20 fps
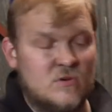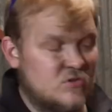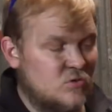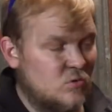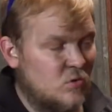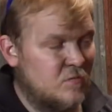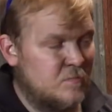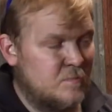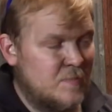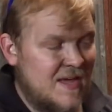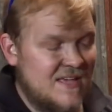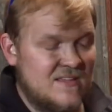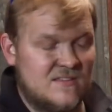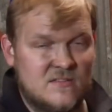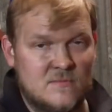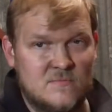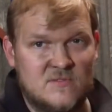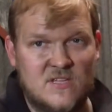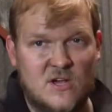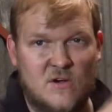sort of base
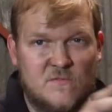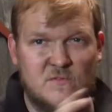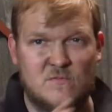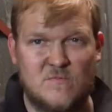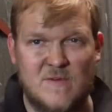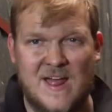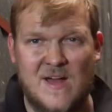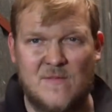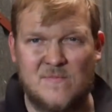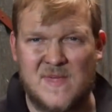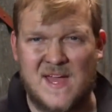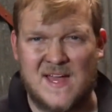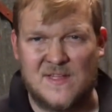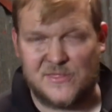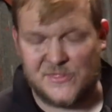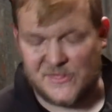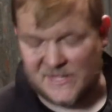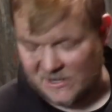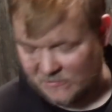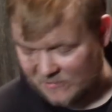themselves around that
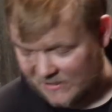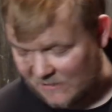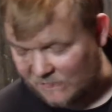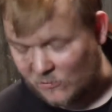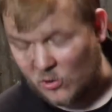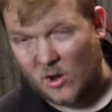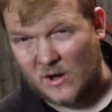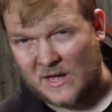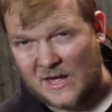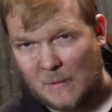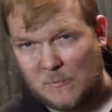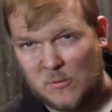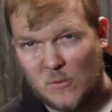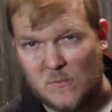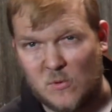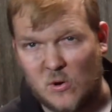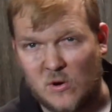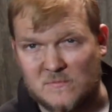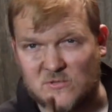theory. I've got a couple more.